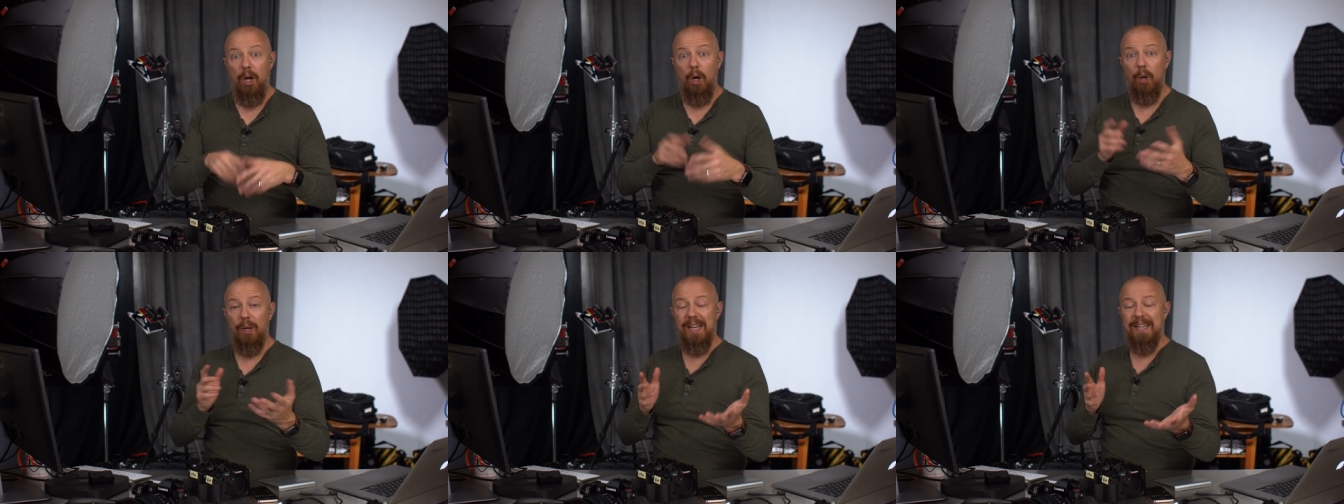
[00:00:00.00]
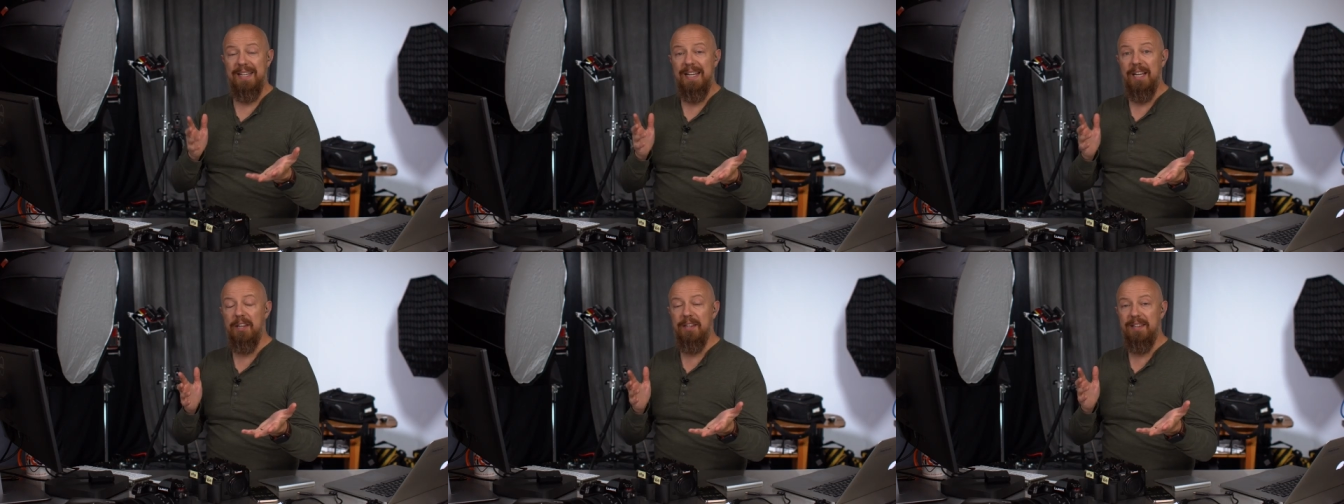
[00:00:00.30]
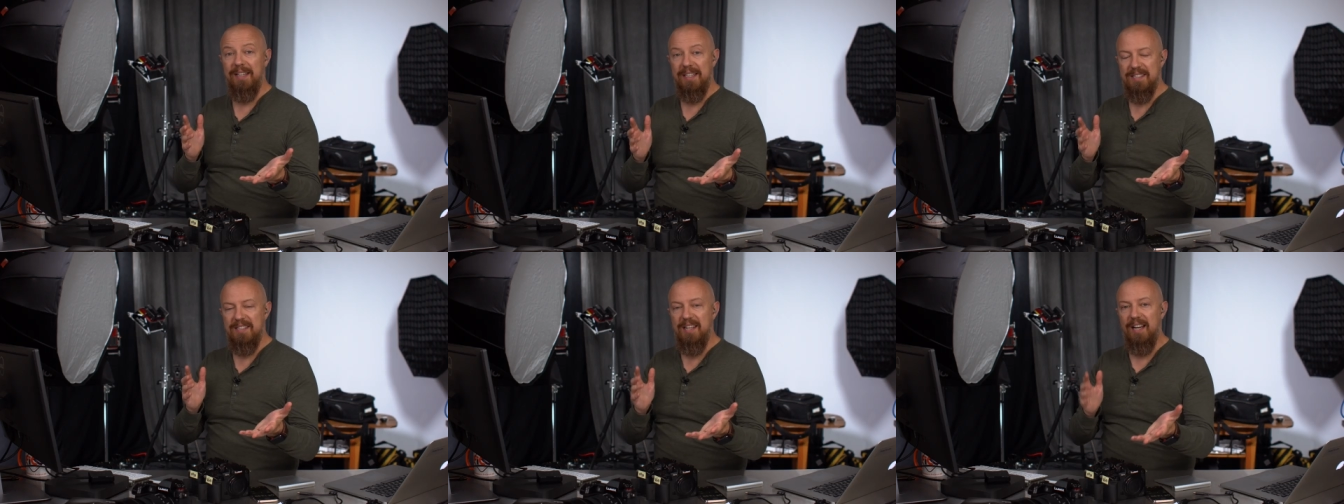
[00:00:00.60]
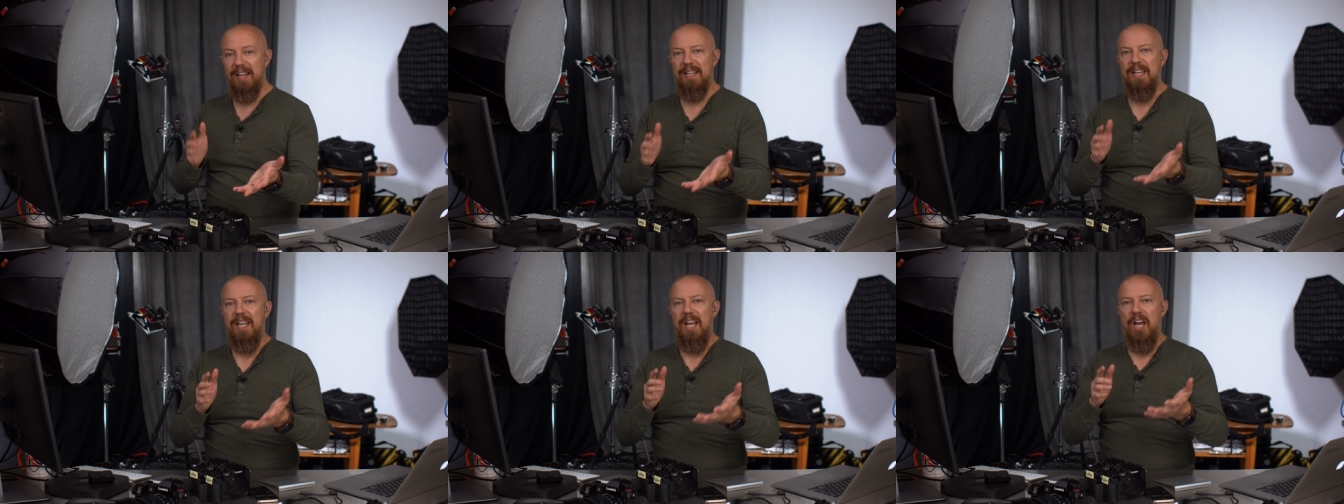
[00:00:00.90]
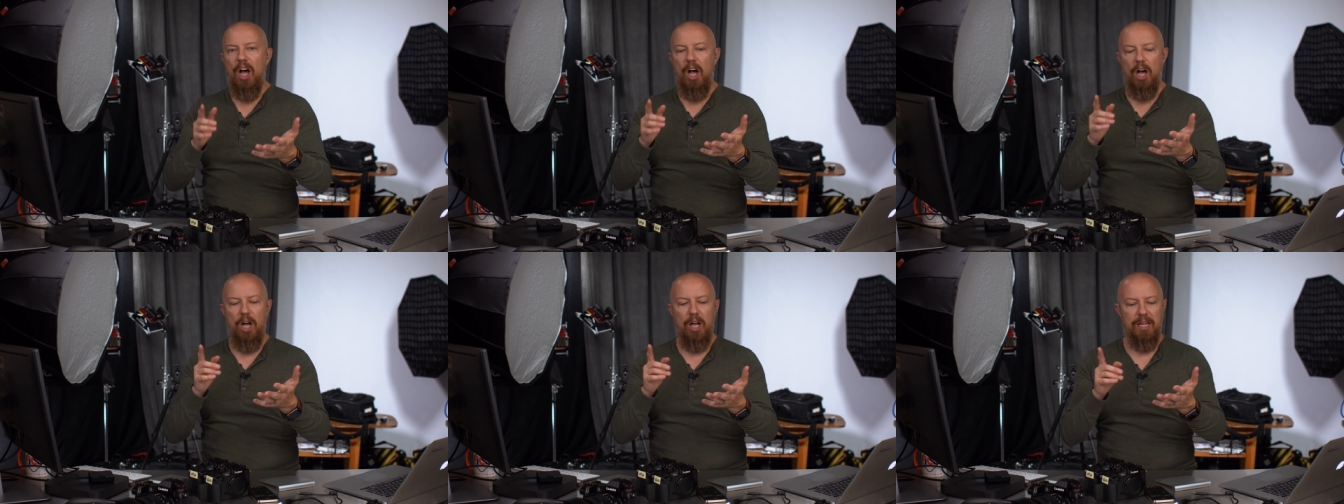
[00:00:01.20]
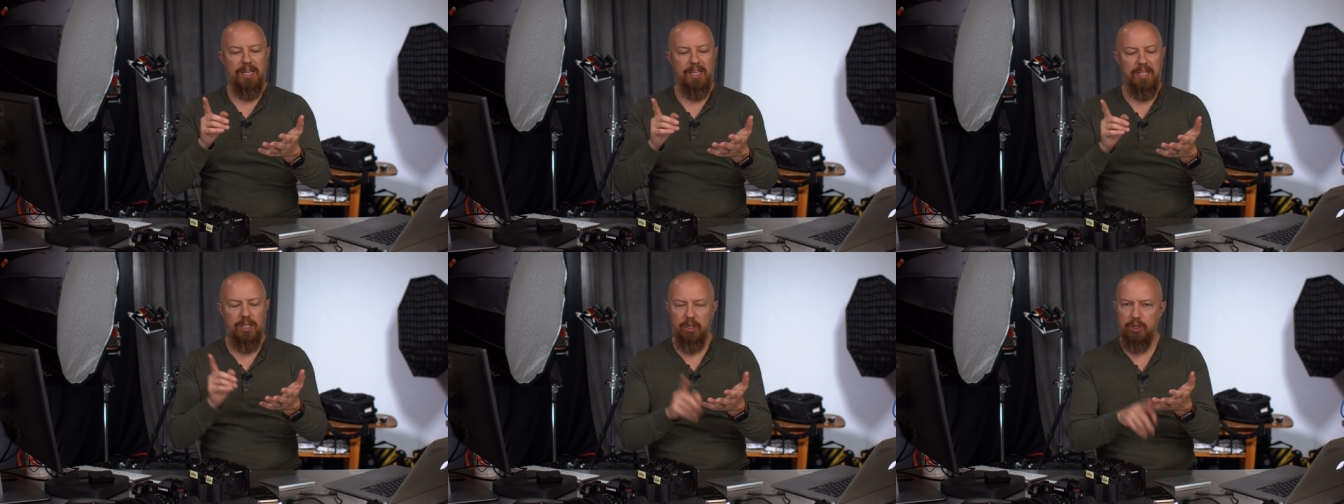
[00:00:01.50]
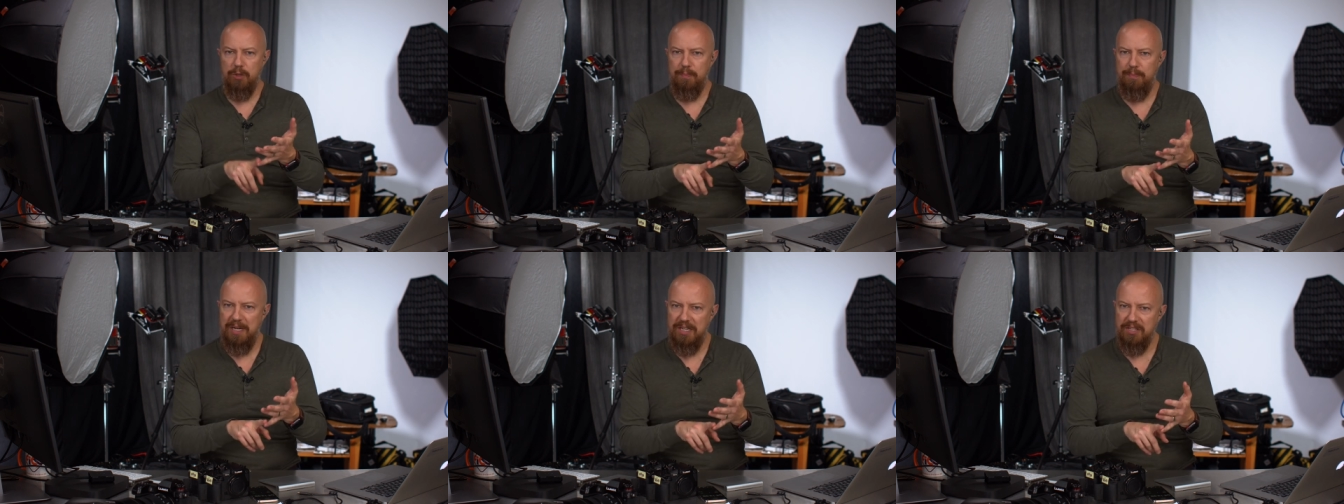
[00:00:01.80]
Okay, now that that's done,
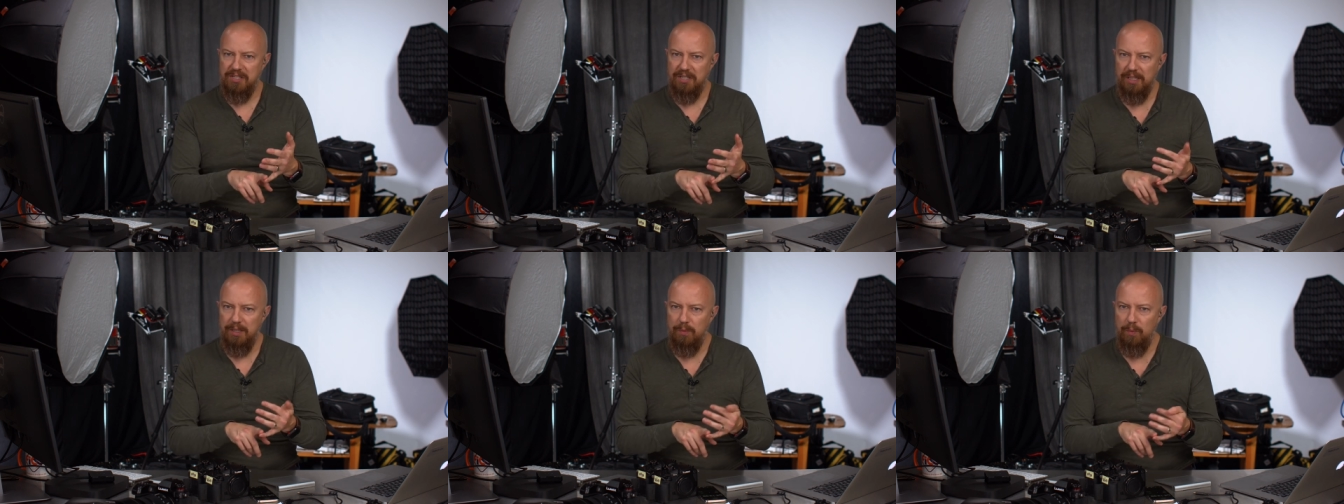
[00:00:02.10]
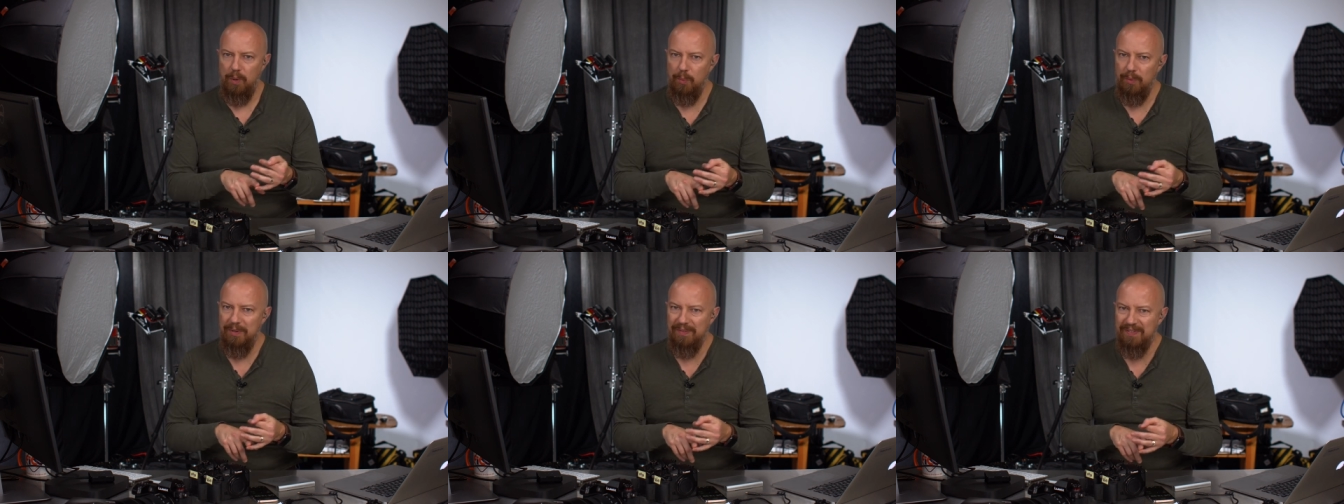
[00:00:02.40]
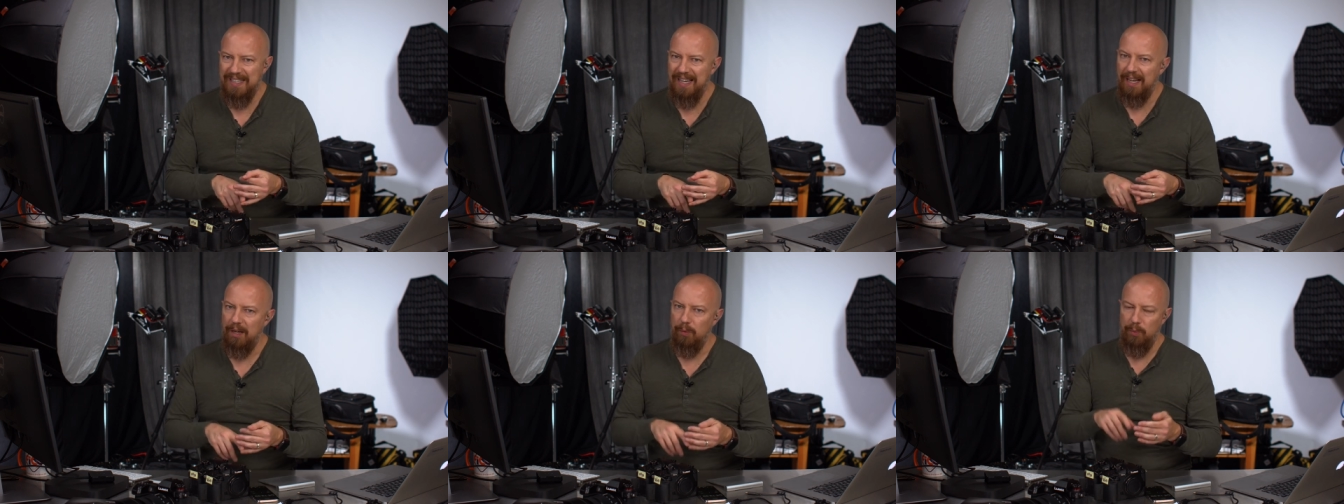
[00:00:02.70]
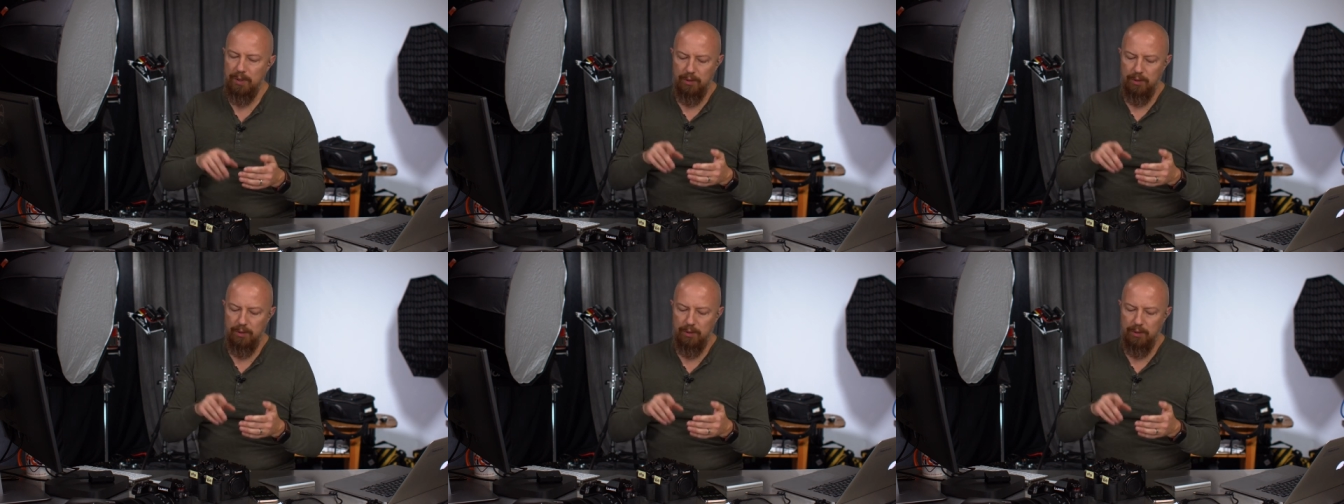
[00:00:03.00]
here's basically what we've got.